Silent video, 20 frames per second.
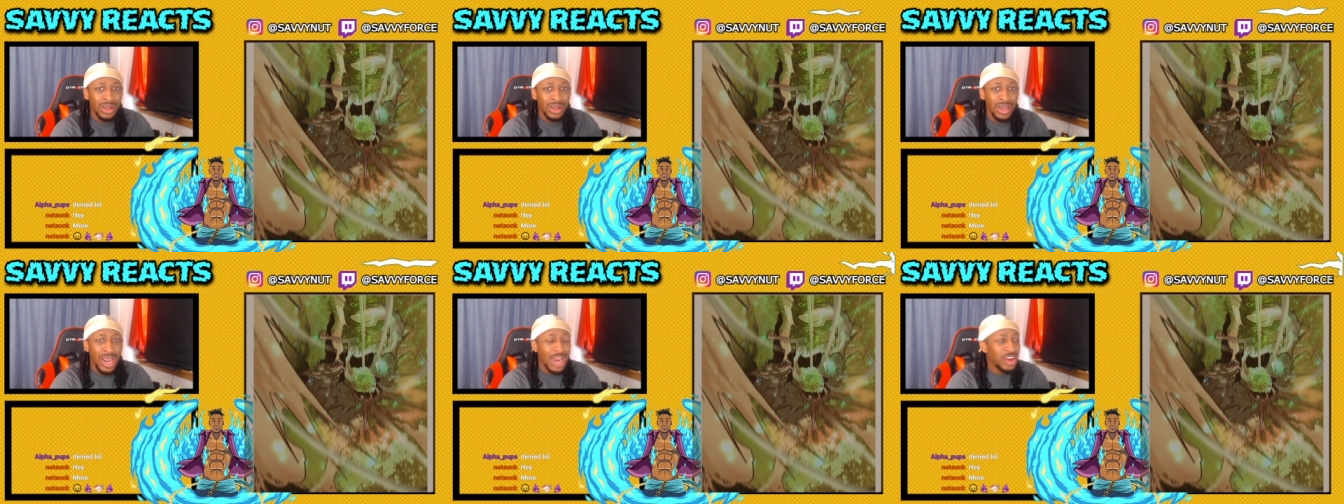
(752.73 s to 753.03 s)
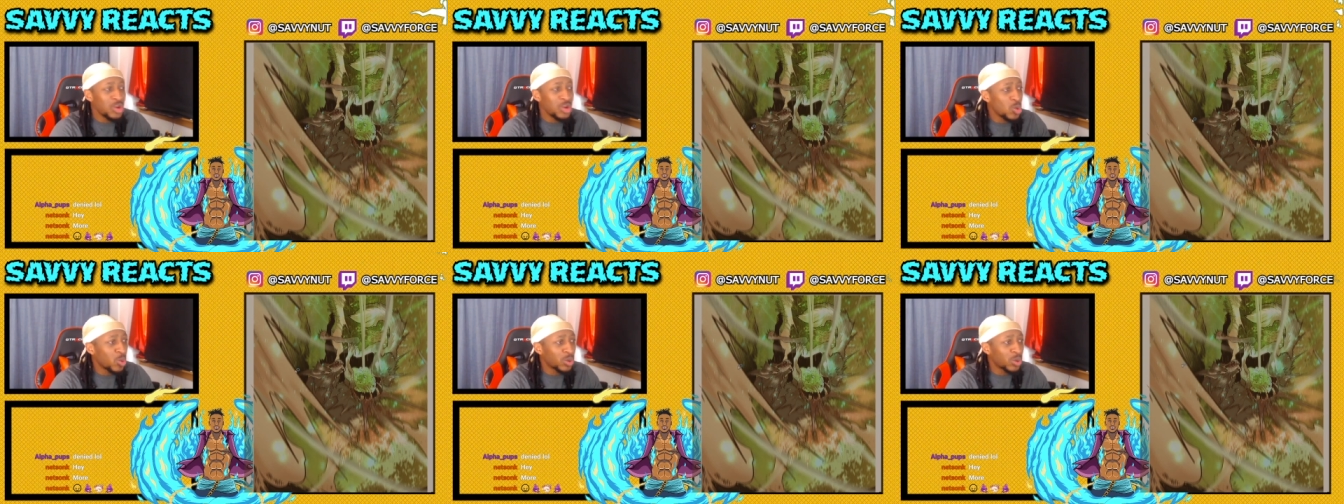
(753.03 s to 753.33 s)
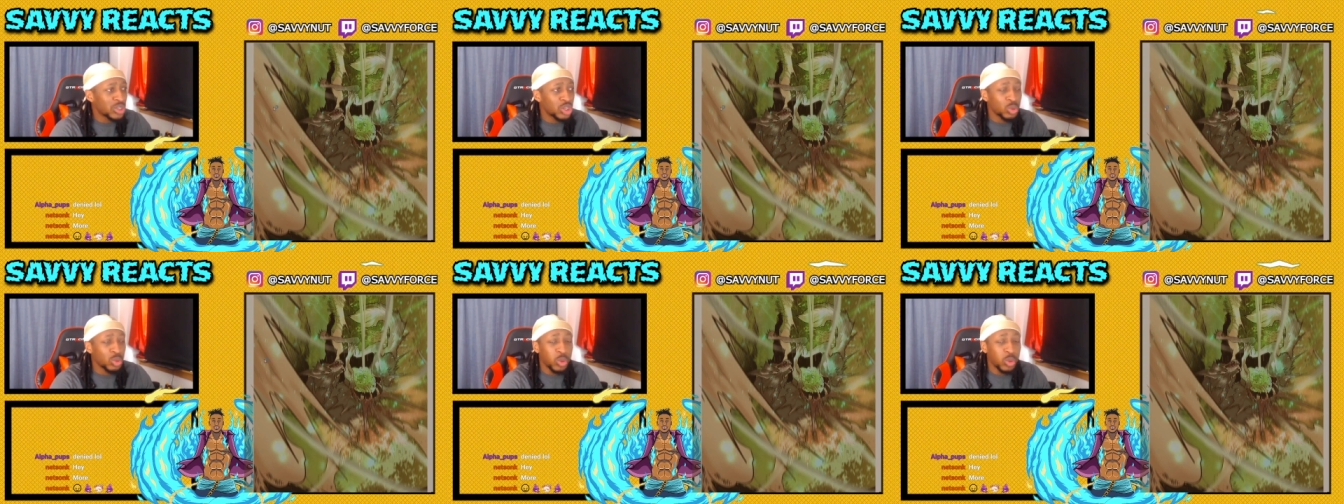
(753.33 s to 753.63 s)
And you were
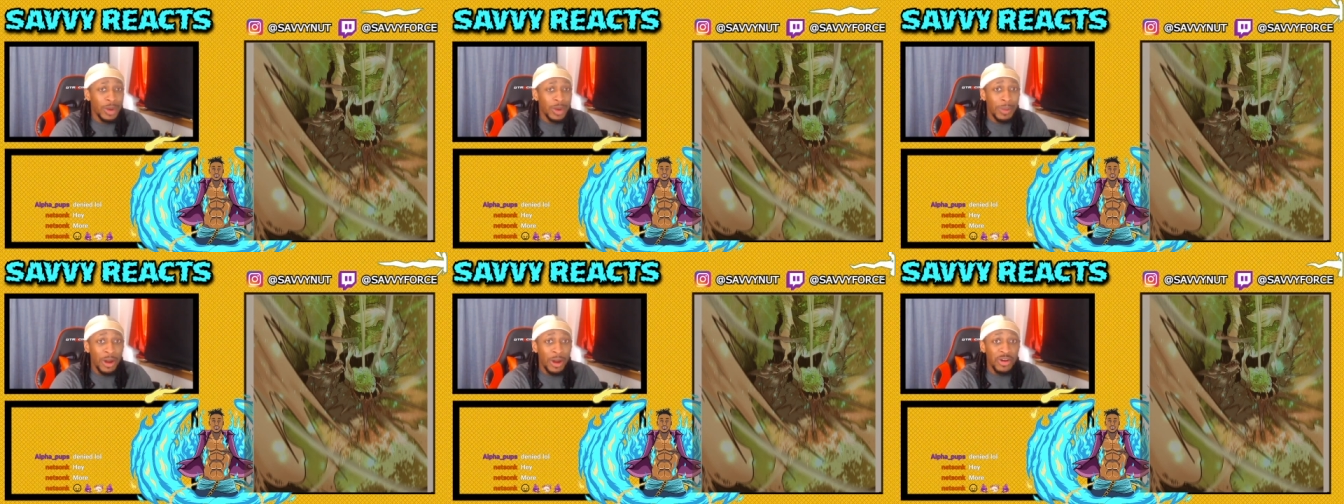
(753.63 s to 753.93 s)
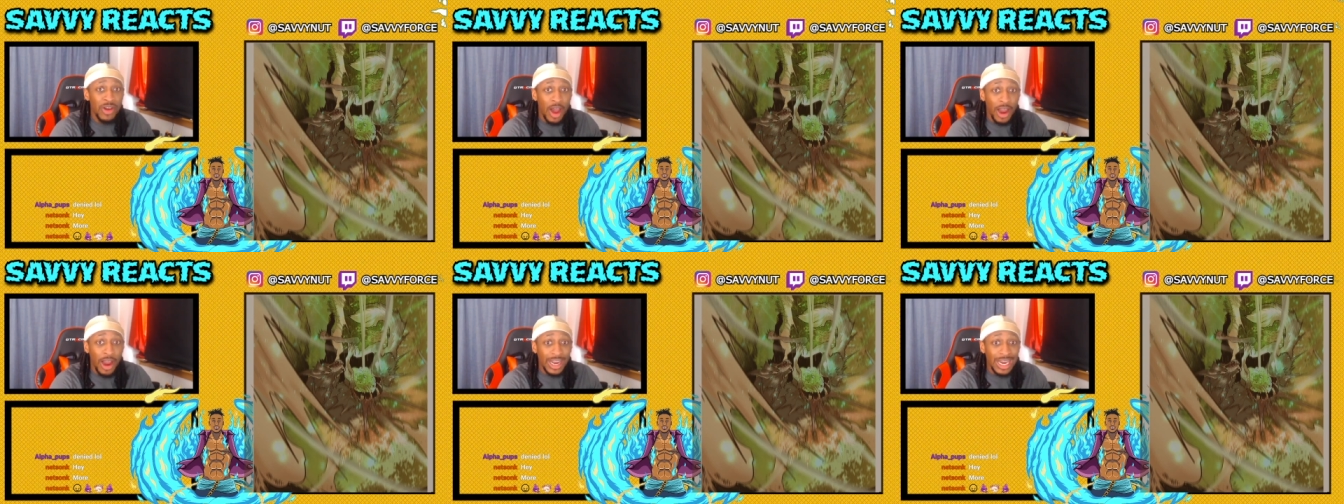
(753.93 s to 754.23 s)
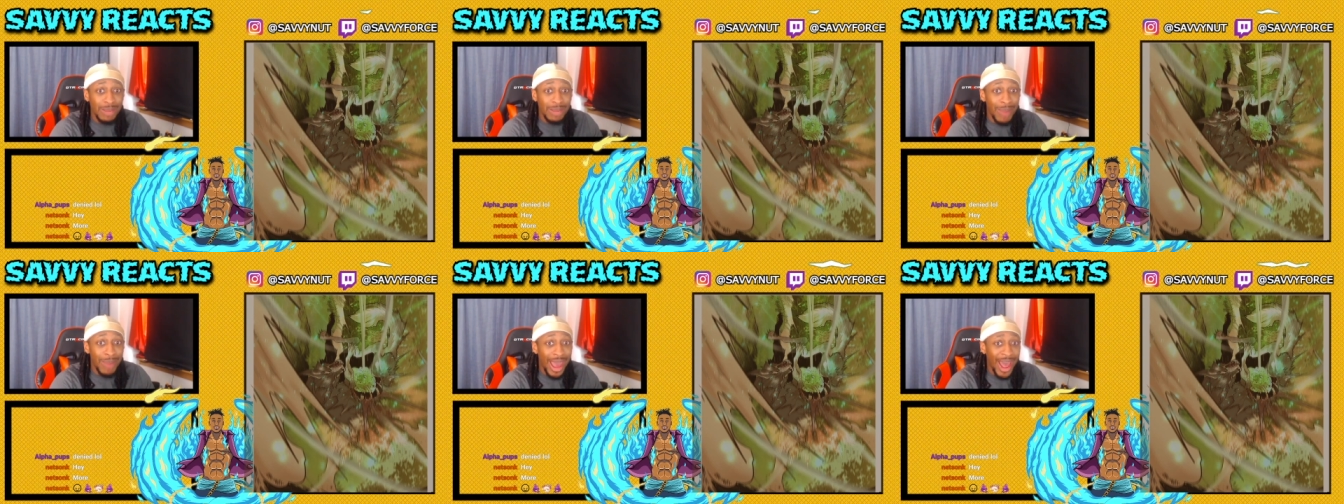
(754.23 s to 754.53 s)
just worried about
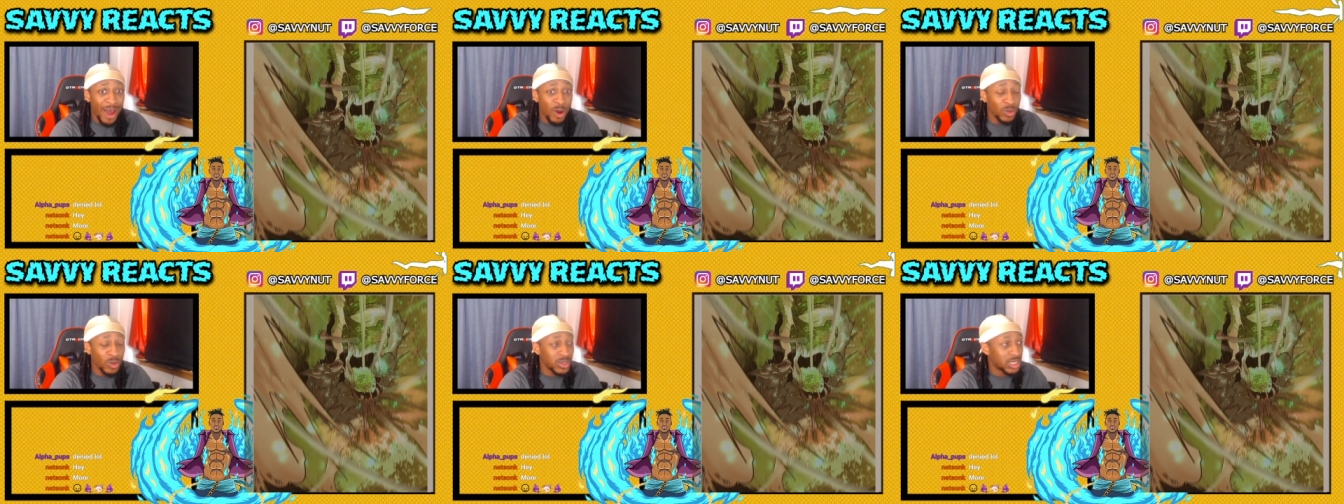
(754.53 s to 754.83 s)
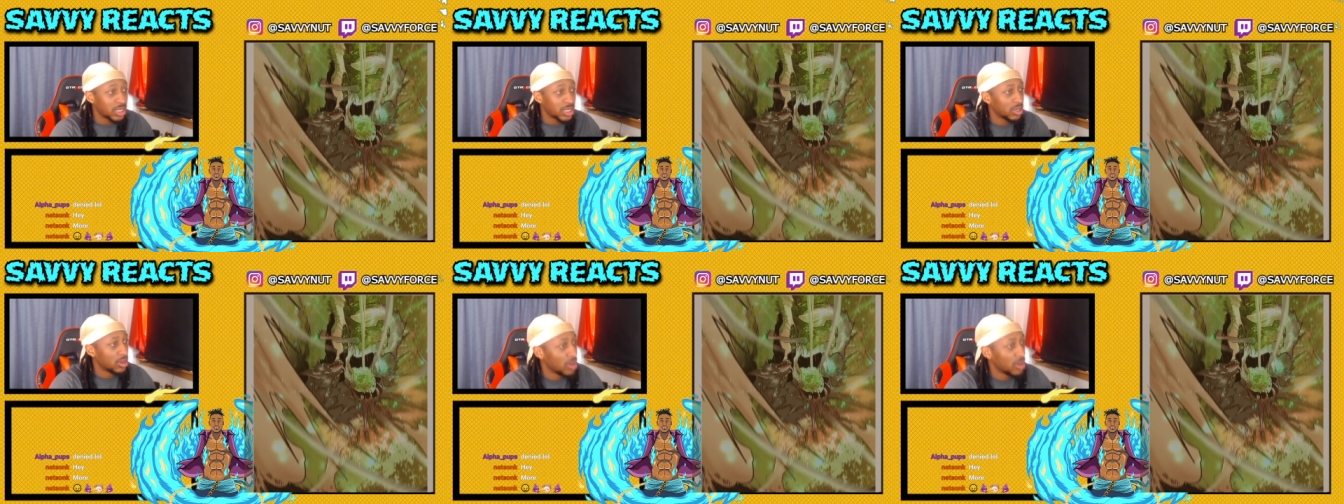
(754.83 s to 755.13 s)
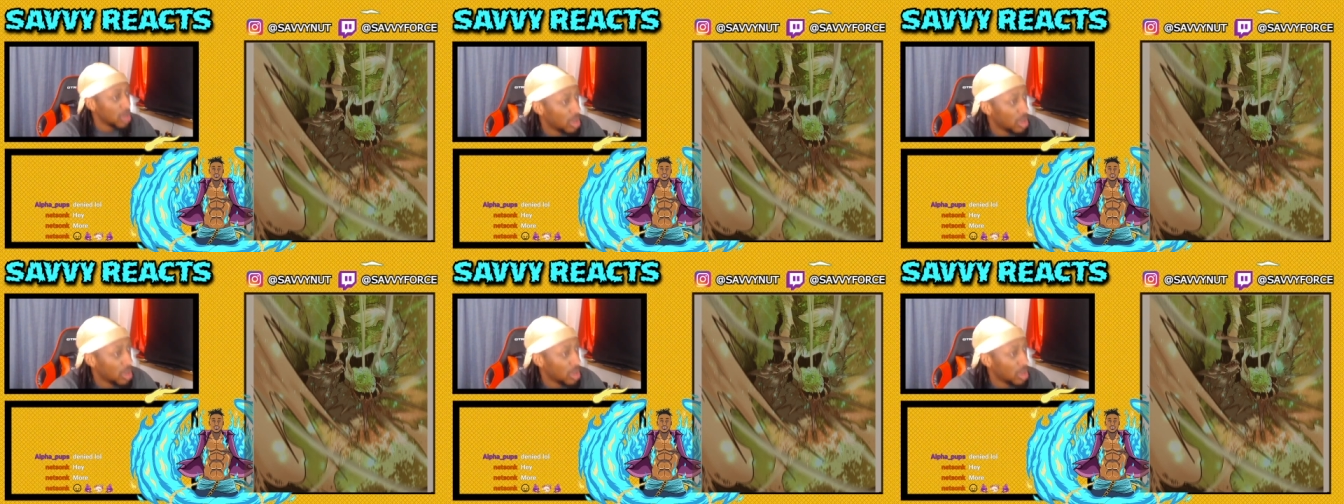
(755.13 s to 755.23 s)
knocking him out.